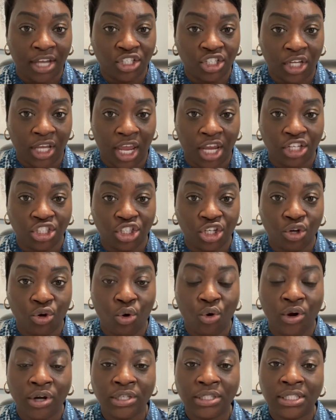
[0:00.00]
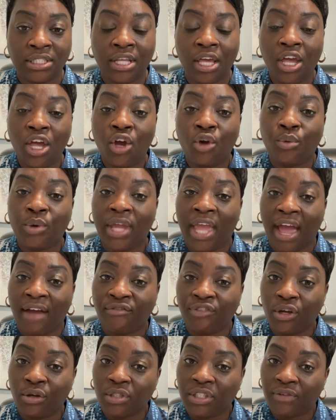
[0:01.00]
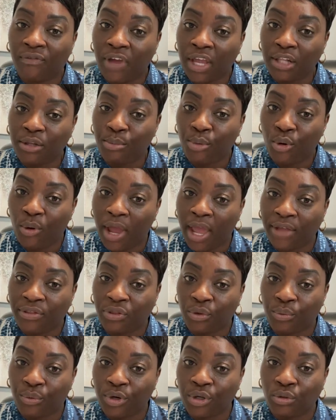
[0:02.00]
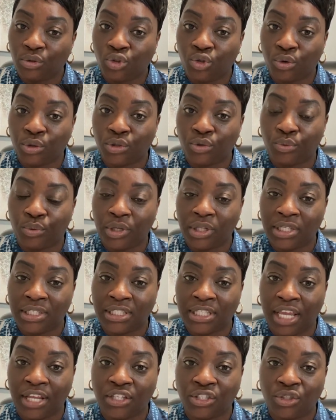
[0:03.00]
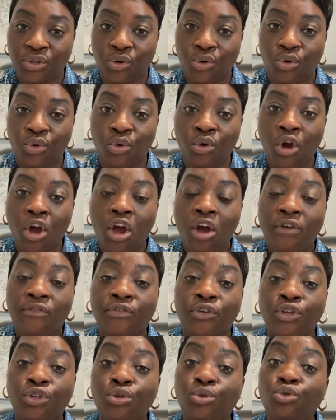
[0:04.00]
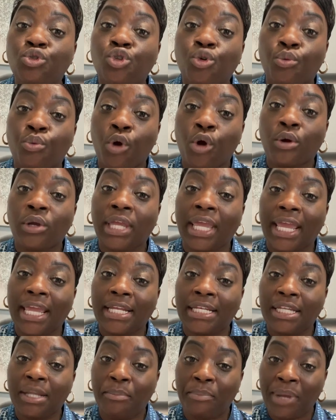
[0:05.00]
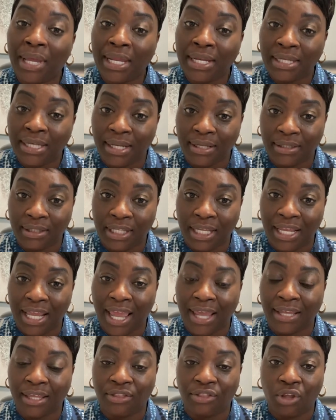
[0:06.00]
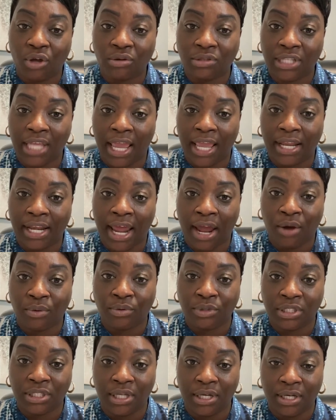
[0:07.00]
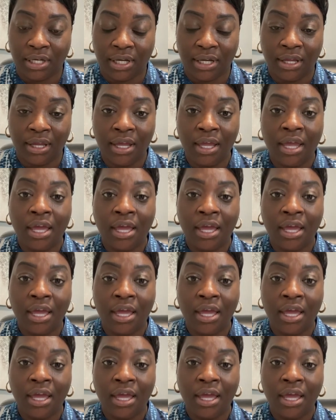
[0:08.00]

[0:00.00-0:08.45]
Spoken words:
education course. We have those available at the Realtors Real Estate School for you to work independently and get those 8 hours done.